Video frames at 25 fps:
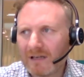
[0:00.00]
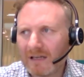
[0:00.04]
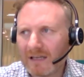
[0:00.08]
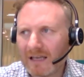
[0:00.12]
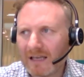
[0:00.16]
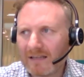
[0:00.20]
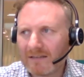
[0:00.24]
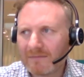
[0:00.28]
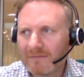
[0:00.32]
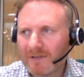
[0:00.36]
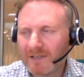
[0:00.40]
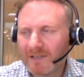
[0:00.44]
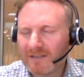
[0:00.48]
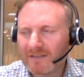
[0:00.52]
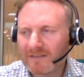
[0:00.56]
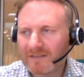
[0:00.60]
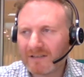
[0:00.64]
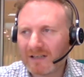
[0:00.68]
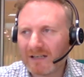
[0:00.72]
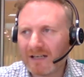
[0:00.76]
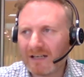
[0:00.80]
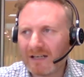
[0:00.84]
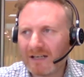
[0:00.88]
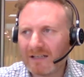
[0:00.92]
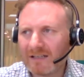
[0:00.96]
I guess,
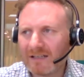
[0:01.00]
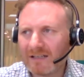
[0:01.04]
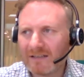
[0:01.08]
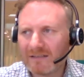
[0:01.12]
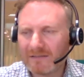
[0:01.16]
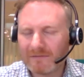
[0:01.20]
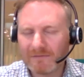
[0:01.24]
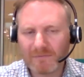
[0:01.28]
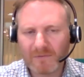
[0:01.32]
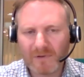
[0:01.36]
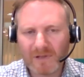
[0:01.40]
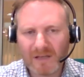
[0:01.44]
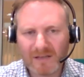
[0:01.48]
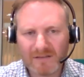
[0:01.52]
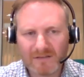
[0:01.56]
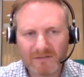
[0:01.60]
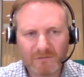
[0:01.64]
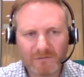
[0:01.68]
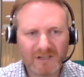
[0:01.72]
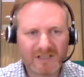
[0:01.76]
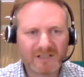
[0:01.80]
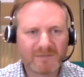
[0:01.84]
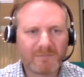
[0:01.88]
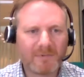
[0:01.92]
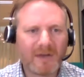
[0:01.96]
because Ireland has
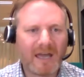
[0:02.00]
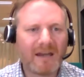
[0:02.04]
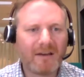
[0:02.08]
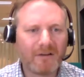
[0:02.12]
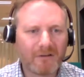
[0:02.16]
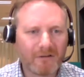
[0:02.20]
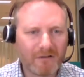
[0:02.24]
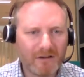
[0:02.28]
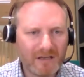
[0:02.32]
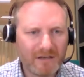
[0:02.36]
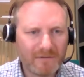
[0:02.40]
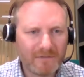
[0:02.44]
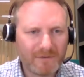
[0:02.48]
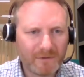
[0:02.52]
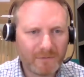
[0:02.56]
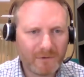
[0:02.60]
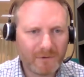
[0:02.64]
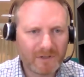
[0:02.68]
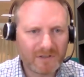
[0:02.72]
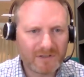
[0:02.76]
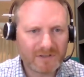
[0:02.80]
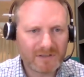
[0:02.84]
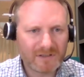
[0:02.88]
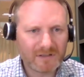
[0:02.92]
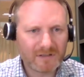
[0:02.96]
a rich pedigree, if you
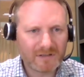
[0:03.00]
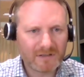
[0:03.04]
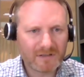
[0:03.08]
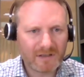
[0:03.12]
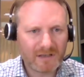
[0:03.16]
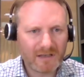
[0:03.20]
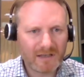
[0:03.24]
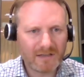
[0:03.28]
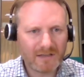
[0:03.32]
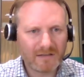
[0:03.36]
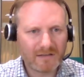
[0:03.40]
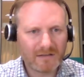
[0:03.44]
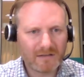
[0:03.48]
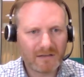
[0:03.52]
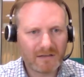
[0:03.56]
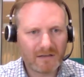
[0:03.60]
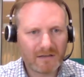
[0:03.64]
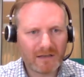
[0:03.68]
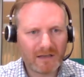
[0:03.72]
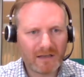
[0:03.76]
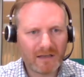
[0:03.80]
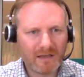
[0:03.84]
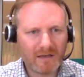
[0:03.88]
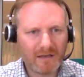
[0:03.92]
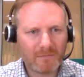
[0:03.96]
want,
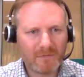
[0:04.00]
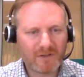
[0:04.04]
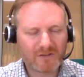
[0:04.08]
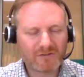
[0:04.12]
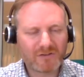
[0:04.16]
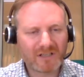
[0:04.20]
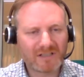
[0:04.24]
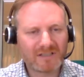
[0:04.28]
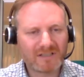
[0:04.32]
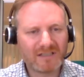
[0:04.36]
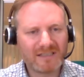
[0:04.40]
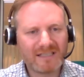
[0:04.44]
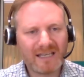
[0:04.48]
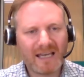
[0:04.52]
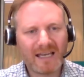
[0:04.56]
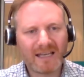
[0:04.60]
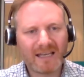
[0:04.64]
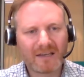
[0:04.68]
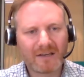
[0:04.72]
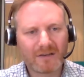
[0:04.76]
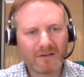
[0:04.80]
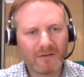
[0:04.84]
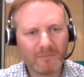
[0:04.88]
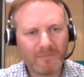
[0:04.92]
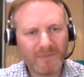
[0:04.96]
in attracting
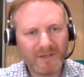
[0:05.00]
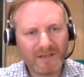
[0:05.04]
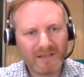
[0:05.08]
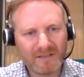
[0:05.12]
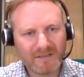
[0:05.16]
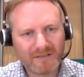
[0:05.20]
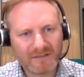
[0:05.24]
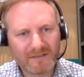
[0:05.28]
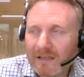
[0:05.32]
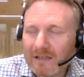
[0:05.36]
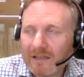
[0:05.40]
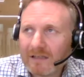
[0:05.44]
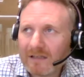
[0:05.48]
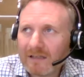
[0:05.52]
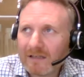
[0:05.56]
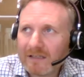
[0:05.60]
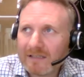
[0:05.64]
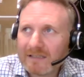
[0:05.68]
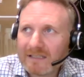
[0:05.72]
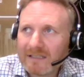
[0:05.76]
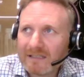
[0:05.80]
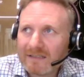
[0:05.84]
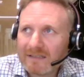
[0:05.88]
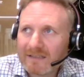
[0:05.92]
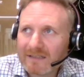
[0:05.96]
tech companies. In
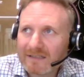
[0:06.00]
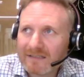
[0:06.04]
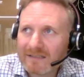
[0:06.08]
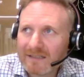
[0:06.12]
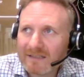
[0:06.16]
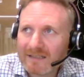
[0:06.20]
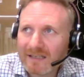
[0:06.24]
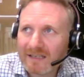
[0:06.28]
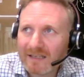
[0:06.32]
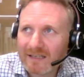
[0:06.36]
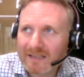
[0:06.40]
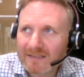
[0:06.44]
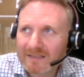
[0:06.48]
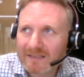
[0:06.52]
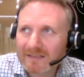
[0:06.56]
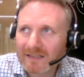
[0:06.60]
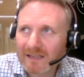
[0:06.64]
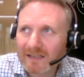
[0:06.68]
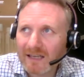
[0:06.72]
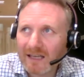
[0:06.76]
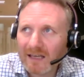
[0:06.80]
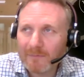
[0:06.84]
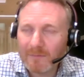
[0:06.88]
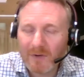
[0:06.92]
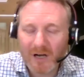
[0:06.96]
1966,
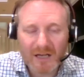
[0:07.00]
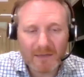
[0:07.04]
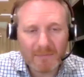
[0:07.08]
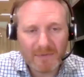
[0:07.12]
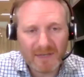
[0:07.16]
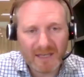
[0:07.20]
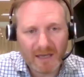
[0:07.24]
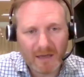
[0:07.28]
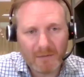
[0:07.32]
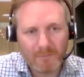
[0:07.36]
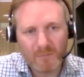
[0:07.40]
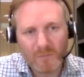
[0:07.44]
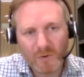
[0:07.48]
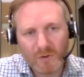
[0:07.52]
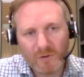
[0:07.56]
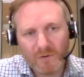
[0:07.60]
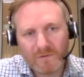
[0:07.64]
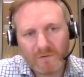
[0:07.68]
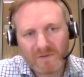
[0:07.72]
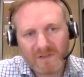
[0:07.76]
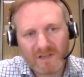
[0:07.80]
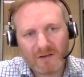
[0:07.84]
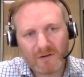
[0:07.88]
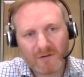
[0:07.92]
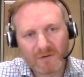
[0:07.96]
IBM
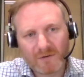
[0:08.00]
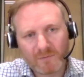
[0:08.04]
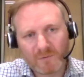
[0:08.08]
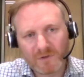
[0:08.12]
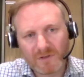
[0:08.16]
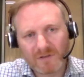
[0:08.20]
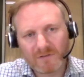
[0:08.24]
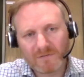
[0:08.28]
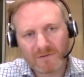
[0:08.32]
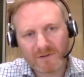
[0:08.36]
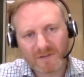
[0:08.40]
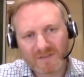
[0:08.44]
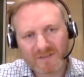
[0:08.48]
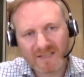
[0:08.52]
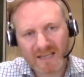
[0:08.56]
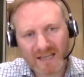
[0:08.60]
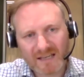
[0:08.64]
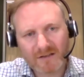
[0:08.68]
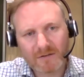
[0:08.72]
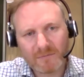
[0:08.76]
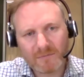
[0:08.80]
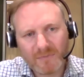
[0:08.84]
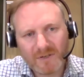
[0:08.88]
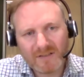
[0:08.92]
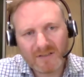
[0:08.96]
moved here as one of the first
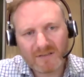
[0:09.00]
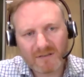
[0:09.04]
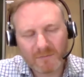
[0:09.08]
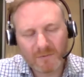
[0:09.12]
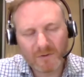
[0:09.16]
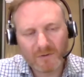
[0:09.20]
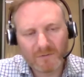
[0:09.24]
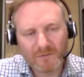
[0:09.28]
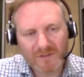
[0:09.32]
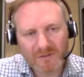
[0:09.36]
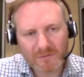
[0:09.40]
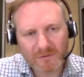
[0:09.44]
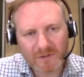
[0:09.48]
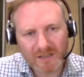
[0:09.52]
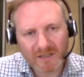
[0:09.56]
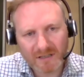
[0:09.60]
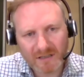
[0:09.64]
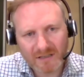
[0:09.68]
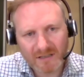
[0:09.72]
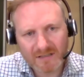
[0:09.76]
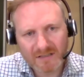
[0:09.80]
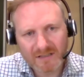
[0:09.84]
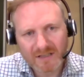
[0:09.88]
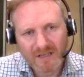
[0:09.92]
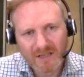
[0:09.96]
tech companies to move into
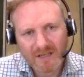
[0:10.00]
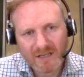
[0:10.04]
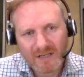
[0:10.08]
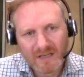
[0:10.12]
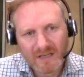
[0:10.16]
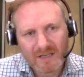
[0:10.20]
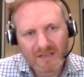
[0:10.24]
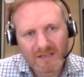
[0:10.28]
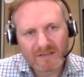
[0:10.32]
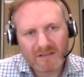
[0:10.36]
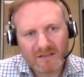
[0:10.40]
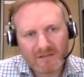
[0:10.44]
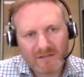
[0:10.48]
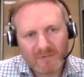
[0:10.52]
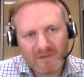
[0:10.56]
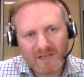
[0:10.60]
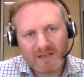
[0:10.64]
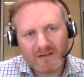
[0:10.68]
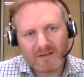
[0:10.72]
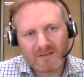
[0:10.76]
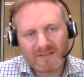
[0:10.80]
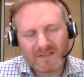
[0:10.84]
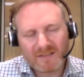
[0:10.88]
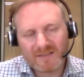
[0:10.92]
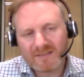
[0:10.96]
Ireland. So they've been
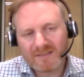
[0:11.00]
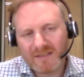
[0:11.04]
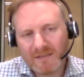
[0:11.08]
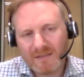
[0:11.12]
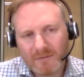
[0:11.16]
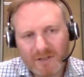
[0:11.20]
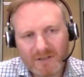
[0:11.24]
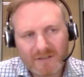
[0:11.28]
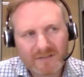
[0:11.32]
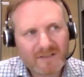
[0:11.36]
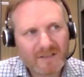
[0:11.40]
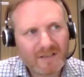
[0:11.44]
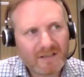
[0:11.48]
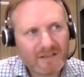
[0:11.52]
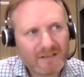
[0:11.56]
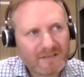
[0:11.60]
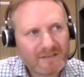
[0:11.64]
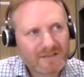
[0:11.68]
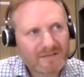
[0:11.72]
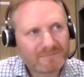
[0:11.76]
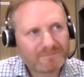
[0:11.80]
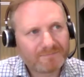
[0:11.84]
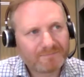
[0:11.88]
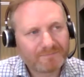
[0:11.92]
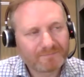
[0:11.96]
here 60 plus
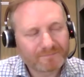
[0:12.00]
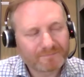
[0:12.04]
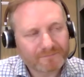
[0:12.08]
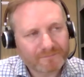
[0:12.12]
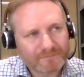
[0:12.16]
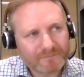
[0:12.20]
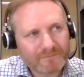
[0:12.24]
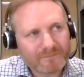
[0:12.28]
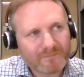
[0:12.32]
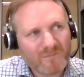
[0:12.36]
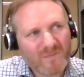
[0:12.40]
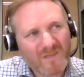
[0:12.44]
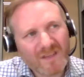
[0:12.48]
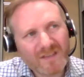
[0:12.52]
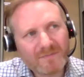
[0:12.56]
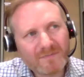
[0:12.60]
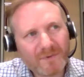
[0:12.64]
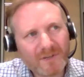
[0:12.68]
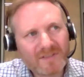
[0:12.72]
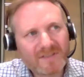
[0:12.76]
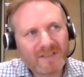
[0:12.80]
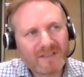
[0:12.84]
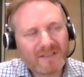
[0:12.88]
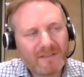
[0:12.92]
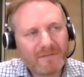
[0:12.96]
years, it's about
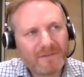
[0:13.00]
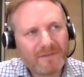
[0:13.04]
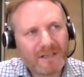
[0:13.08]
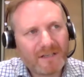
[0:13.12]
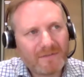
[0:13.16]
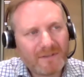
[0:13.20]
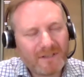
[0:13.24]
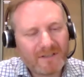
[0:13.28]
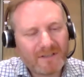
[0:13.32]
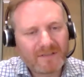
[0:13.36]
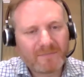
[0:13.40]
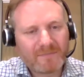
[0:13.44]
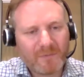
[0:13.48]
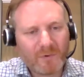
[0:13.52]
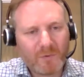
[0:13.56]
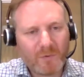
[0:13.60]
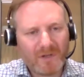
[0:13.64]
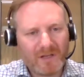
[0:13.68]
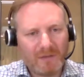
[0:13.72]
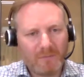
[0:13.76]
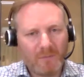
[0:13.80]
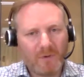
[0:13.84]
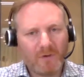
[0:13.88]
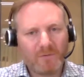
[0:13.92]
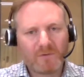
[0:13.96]
65 years. But when
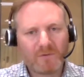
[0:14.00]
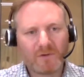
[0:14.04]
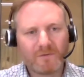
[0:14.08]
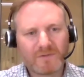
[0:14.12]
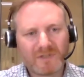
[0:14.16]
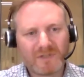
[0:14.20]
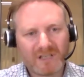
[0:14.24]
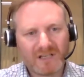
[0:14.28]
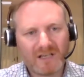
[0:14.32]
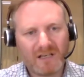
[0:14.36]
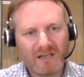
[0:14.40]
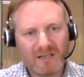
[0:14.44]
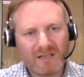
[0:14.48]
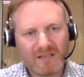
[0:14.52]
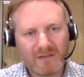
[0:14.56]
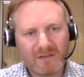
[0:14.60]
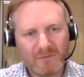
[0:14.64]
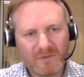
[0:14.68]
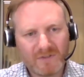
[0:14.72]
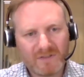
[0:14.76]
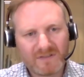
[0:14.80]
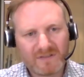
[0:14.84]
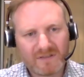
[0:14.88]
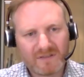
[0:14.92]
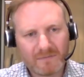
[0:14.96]
they moved over to Ireland,
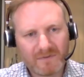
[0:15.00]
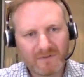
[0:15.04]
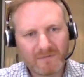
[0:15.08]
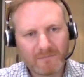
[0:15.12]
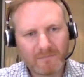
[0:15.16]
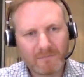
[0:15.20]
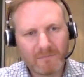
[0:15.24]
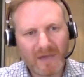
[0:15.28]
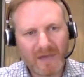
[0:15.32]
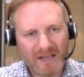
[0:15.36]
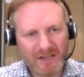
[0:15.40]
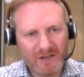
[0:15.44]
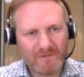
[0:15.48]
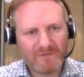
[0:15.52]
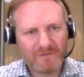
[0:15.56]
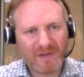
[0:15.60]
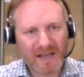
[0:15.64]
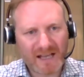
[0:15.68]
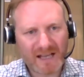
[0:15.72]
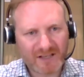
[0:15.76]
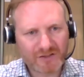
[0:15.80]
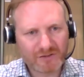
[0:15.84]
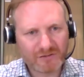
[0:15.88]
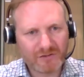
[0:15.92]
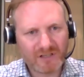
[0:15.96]
it was
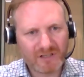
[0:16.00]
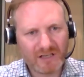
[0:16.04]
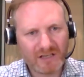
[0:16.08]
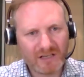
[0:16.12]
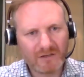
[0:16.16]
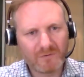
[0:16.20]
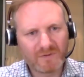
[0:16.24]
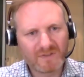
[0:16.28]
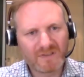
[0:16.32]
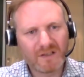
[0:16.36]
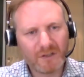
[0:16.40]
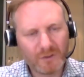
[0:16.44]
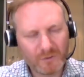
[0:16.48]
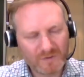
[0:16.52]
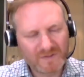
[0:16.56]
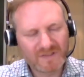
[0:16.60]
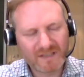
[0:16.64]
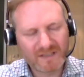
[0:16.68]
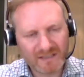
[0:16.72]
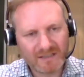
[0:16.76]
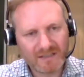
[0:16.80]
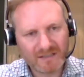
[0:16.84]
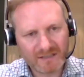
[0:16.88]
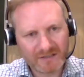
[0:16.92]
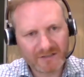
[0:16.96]
manufacturing and it was low
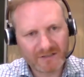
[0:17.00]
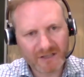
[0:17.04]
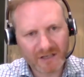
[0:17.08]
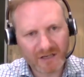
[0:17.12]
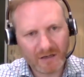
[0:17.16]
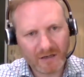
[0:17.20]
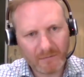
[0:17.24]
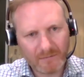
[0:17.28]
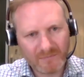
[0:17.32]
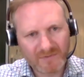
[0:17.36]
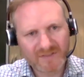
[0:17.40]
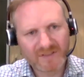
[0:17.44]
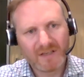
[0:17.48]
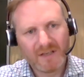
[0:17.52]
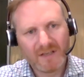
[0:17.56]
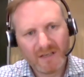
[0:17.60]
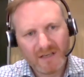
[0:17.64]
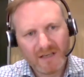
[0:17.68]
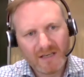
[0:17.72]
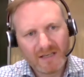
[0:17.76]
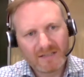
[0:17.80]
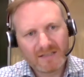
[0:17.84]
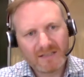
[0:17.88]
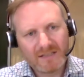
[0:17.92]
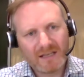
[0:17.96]
skilled jobs.
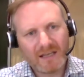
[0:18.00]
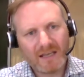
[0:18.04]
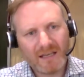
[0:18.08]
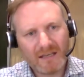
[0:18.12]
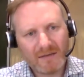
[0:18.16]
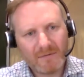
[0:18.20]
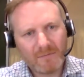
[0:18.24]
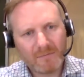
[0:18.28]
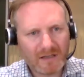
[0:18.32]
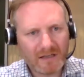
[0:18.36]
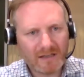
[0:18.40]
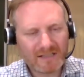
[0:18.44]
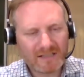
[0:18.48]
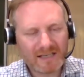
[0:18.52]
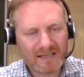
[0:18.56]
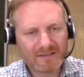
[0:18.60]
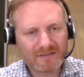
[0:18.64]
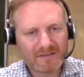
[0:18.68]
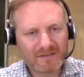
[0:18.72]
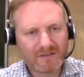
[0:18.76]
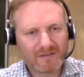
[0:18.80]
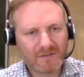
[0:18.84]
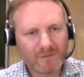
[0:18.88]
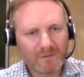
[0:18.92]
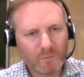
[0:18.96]
Today, it
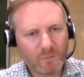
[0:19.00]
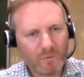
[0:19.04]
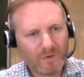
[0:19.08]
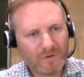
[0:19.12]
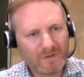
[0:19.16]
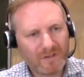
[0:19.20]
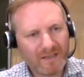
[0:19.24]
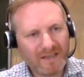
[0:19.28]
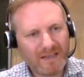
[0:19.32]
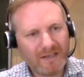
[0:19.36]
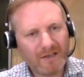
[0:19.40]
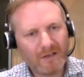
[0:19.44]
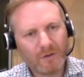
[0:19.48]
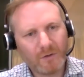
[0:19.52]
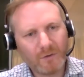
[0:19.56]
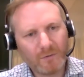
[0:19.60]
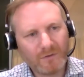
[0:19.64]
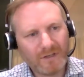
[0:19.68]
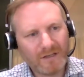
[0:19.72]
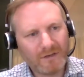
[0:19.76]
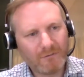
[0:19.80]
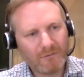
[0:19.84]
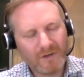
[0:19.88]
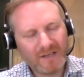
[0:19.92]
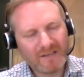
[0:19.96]
has the
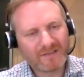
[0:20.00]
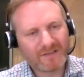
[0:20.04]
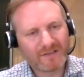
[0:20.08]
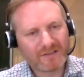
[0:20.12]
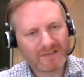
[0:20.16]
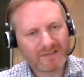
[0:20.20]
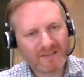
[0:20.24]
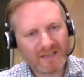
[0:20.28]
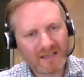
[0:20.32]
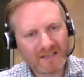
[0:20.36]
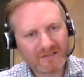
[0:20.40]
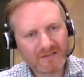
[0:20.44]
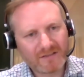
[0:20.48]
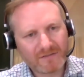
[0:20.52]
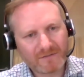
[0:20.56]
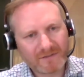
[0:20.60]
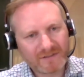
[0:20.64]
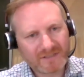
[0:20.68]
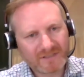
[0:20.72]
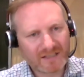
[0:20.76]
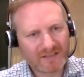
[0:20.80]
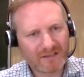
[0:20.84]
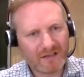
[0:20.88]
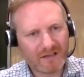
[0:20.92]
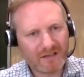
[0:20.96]
only research center for
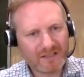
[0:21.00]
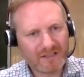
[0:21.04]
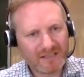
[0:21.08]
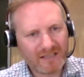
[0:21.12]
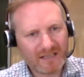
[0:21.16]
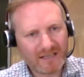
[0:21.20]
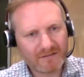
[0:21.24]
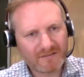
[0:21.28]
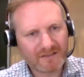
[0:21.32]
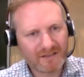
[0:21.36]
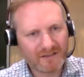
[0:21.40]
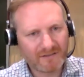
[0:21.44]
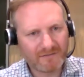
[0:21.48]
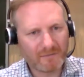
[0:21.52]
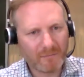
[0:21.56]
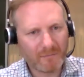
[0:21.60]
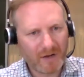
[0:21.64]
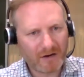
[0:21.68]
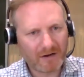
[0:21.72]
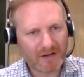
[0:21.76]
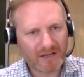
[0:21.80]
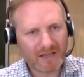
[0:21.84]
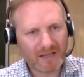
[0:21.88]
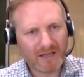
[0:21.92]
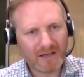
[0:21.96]
technology outside of
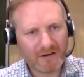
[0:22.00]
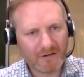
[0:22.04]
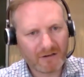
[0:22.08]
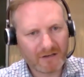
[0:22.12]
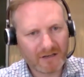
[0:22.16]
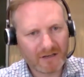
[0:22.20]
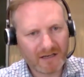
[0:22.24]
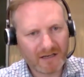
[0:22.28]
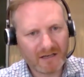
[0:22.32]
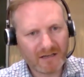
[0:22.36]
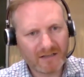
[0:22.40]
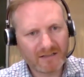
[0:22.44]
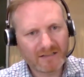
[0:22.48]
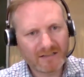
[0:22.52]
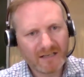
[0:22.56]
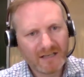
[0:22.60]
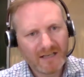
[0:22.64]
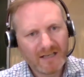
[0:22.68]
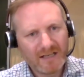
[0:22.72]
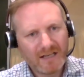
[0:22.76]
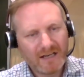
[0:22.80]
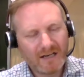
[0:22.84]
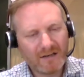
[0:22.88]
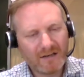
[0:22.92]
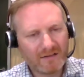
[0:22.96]
America here in Ireland.
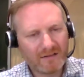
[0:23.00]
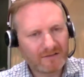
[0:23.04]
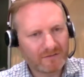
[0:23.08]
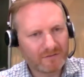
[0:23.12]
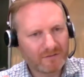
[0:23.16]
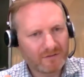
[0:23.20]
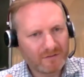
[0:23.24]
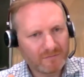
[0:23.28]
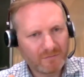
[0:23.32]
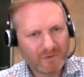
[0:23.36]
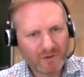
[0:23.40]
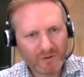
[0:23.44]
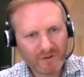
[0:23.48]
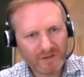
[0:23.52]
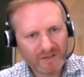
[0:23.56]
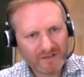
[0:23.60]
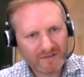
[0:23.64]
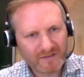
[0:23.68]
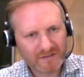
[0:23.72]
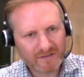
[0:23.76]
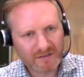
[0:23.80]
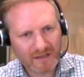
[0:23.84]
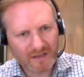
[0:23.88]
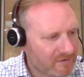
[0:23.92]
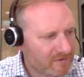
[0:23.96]
It also employs
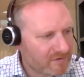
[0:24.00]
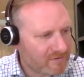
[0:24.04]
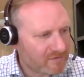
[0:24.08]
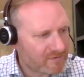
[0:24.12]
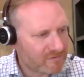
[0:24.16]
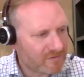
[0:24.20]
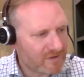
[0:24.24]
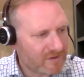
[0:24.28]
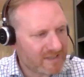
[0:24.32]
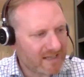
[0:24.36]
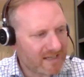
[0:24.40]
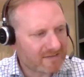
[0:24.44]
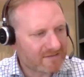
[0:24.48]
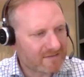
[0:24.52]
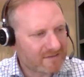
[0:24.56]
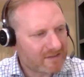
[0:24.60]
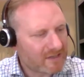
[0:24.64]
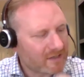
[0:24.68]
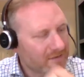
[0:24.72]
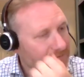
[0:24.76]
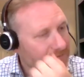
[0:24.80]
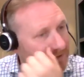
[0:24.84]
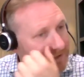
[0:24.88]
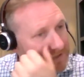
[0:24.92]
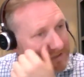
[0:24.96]
3,000
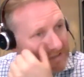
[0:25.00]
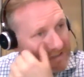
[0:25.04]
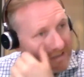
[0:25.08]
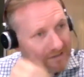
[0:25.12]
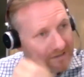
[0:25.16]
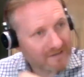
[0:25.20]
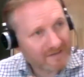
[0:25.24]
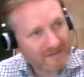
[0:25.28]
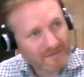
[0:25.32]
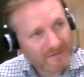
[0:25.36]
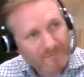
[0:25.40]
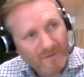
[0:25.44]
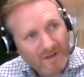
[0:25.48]
software engineers.